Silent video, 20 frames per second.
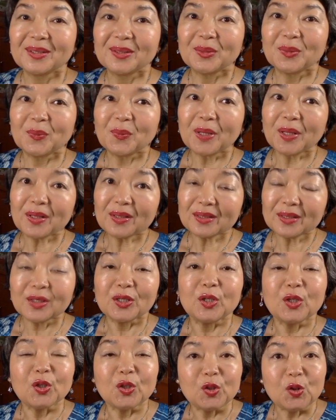Well,
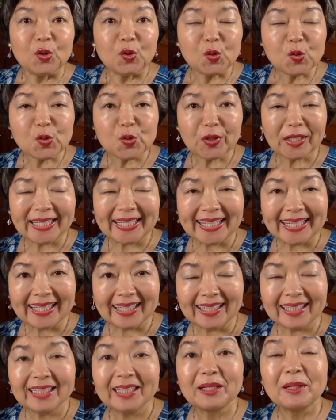
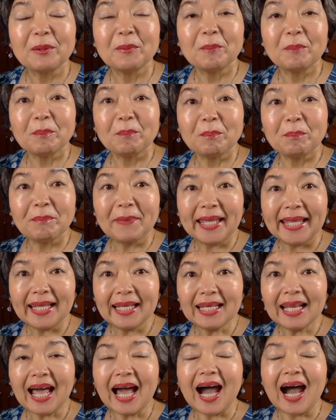usually
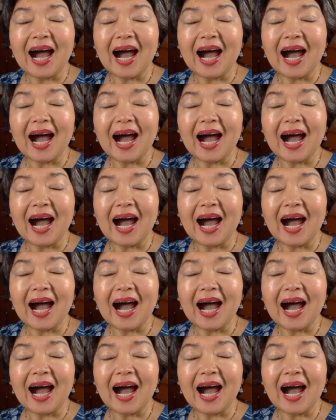men